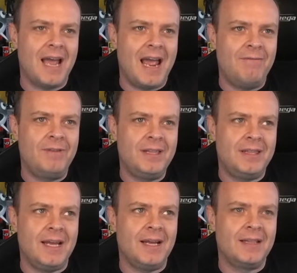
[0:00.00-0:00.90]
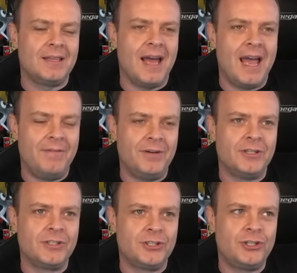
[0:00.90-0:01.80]
everything that
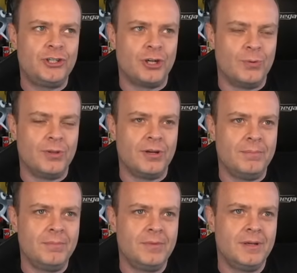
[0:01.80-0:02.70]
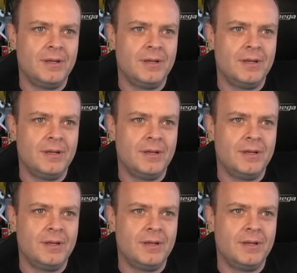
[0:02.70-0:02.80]
evidence has shown them